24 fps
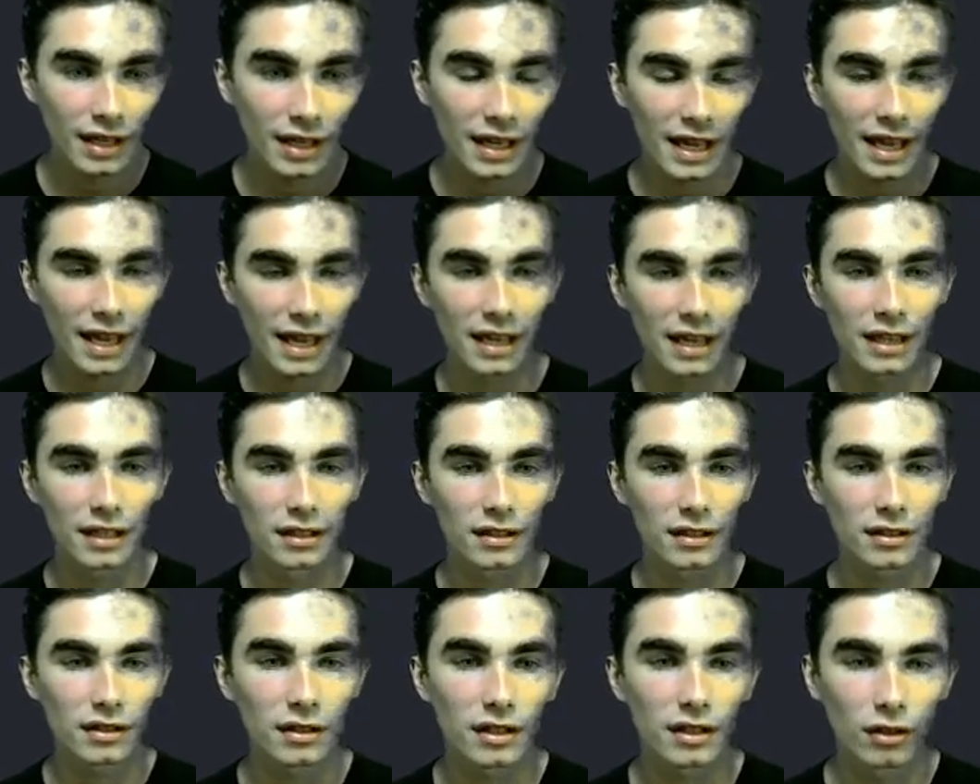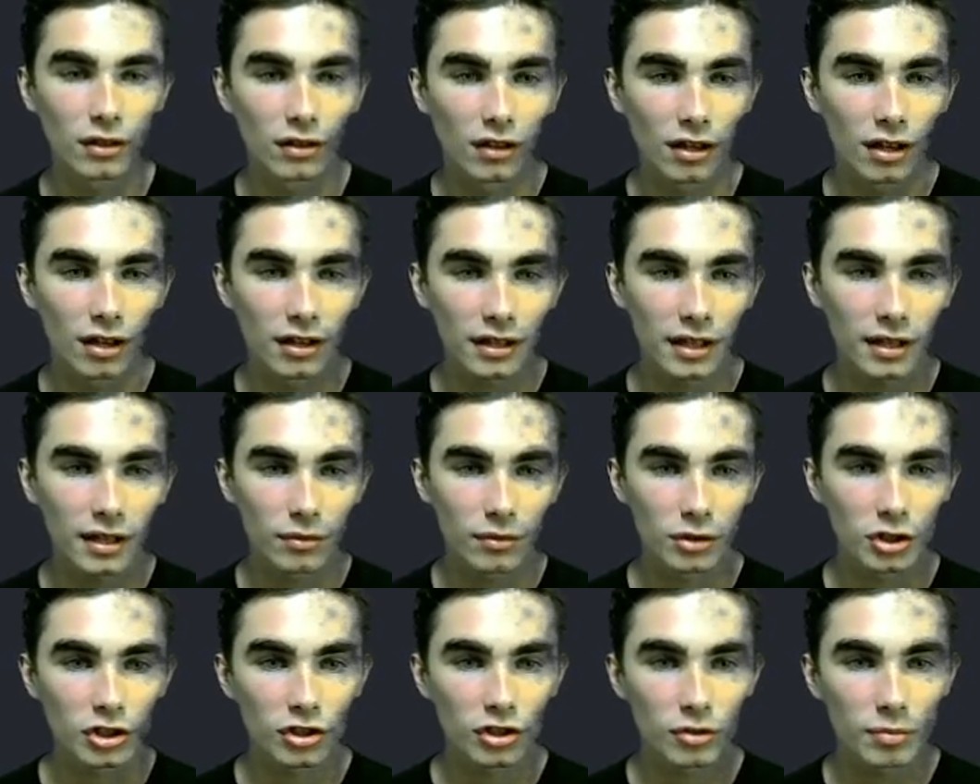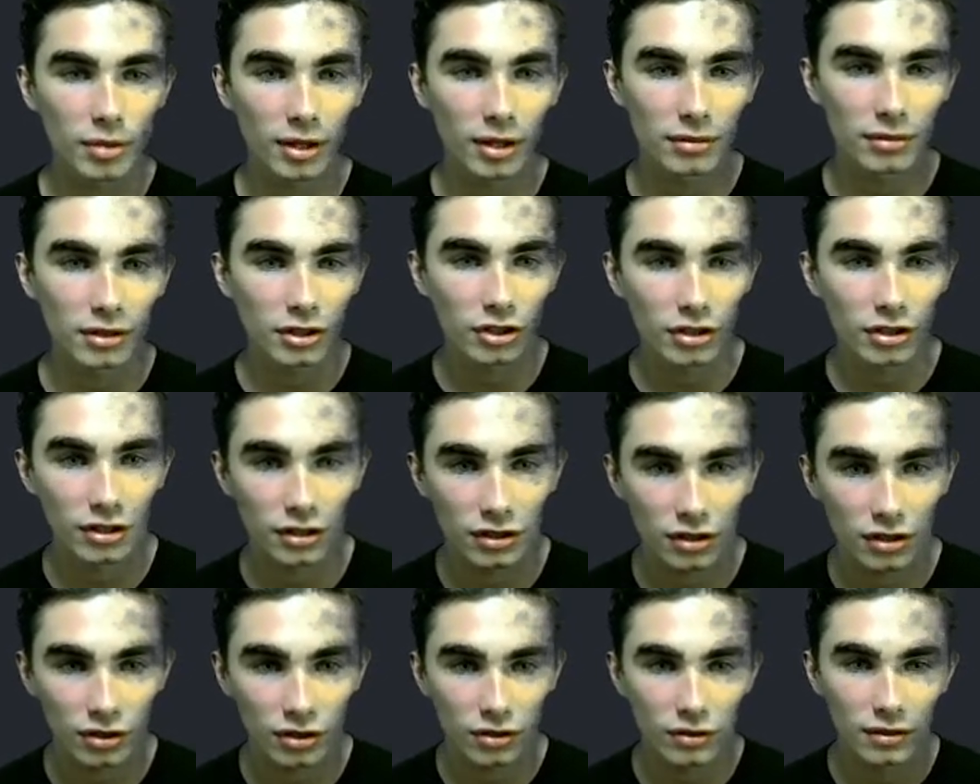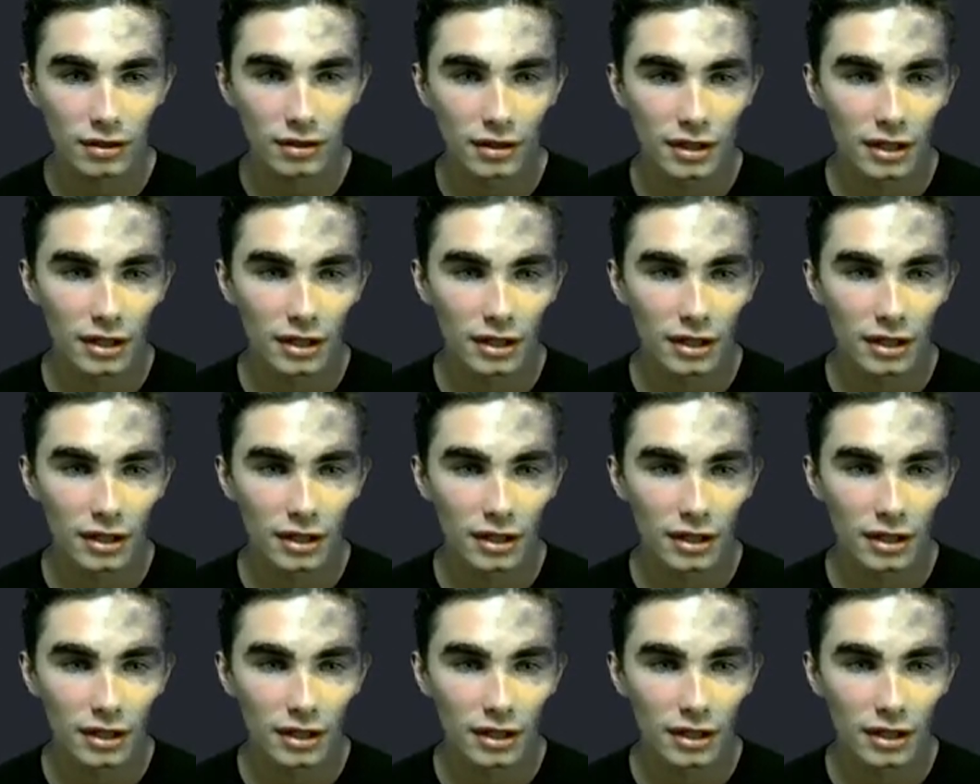and it'll log it, which you probably shouldn't do.